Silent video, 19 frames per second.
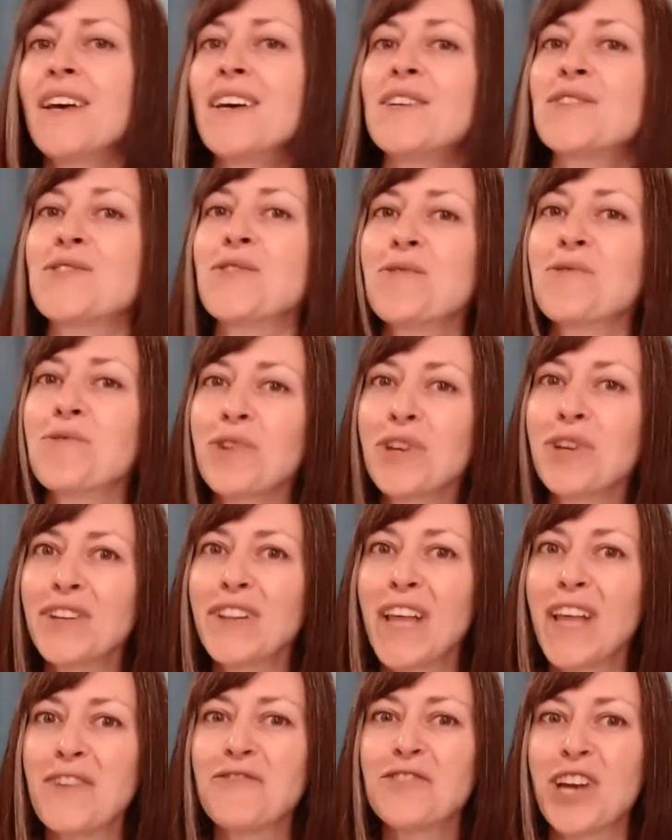So the real
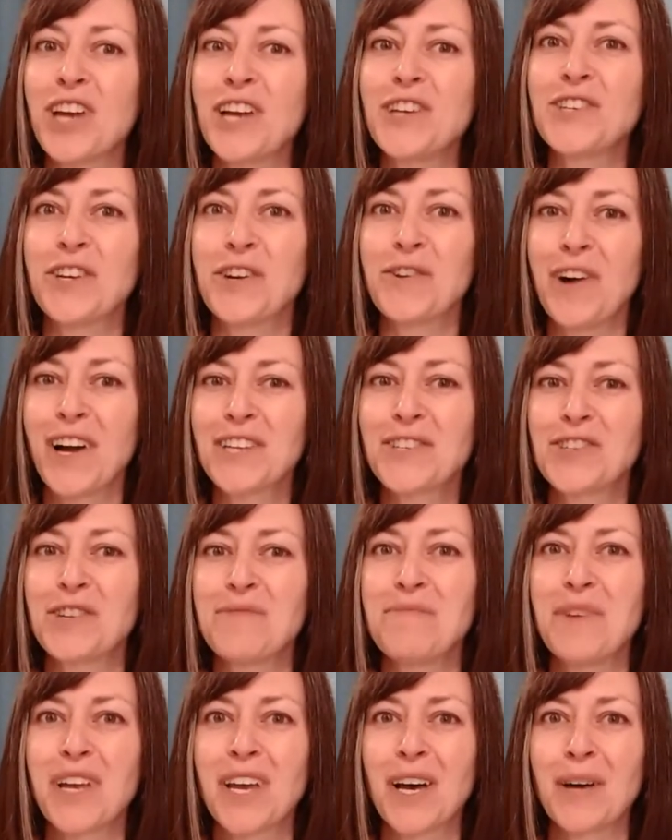life-changing
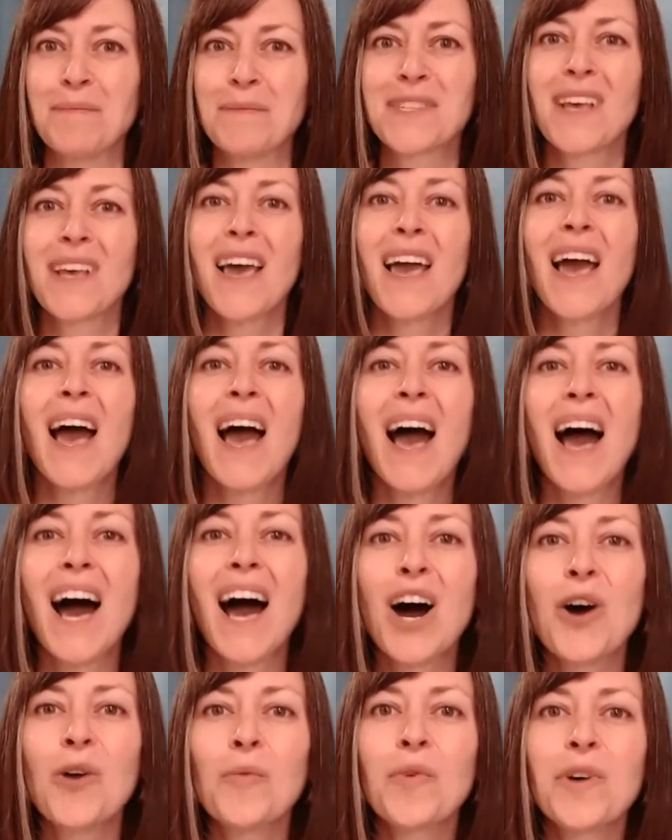question becomes,
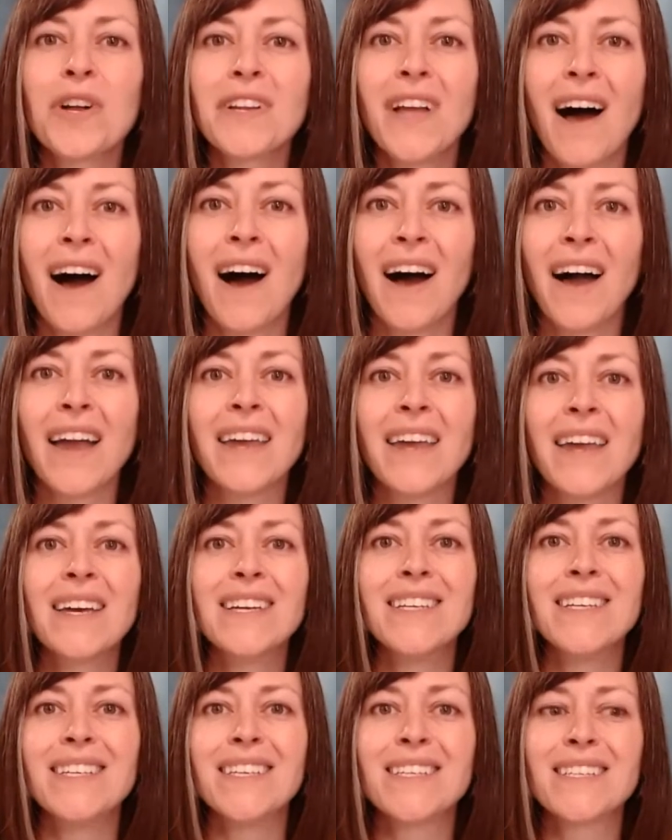how will I
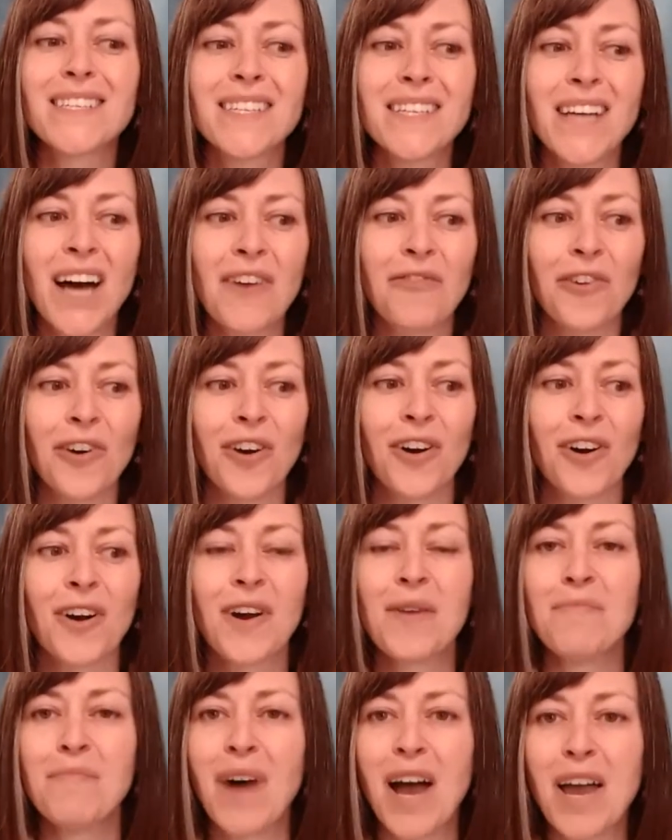discover
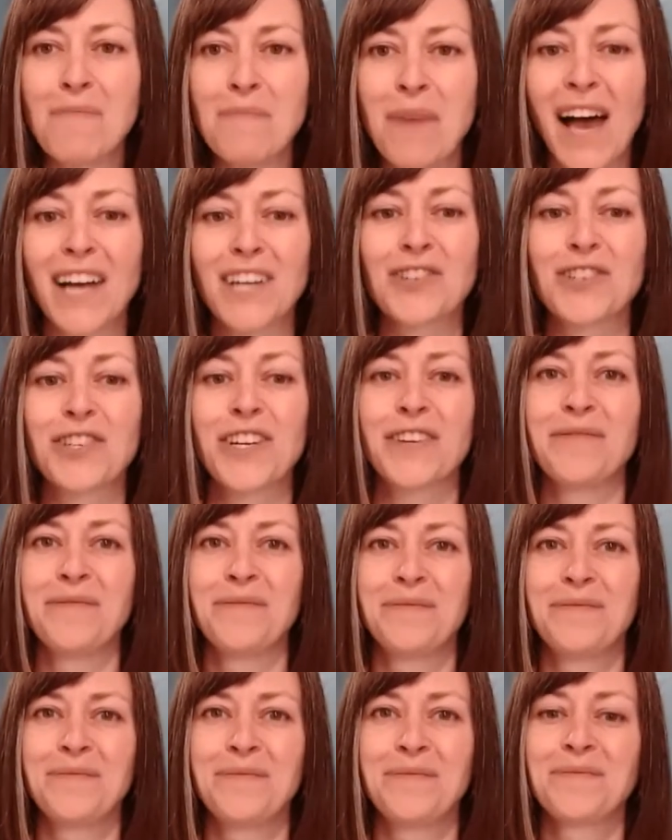my passion?
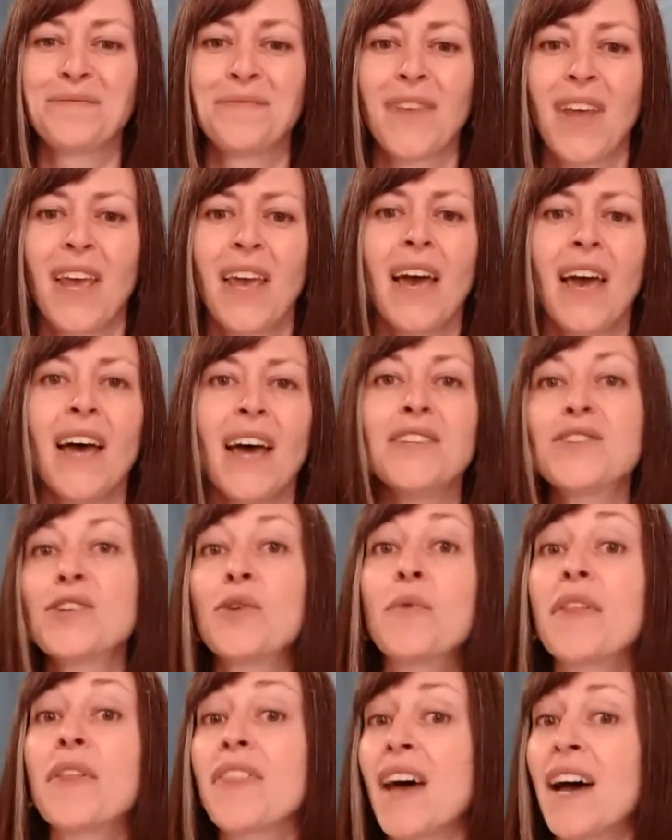And so
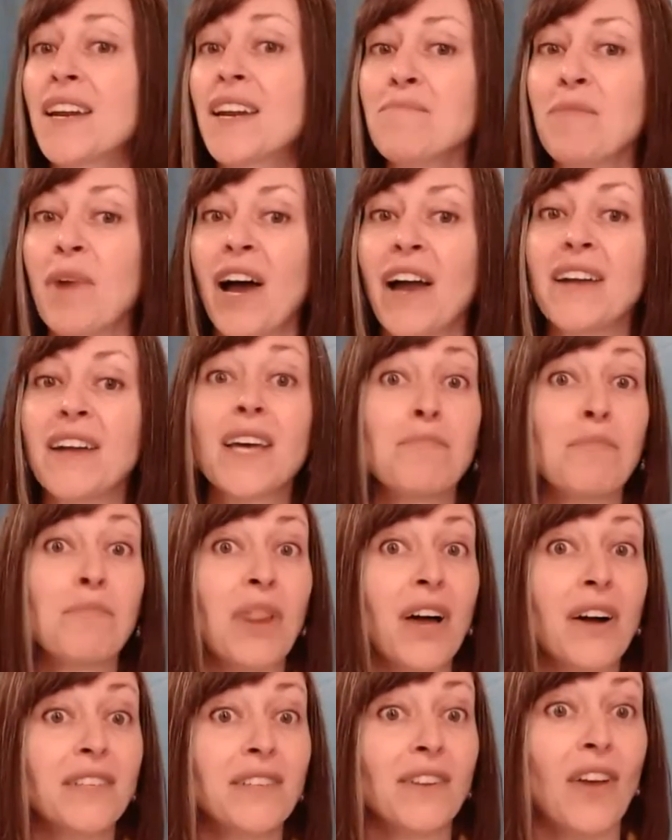with that in mind, I
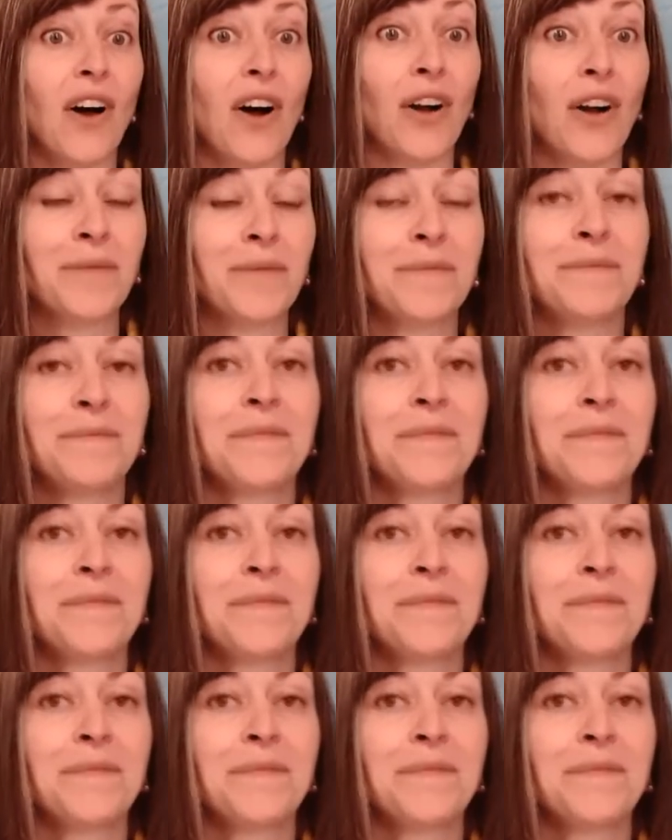plugged along.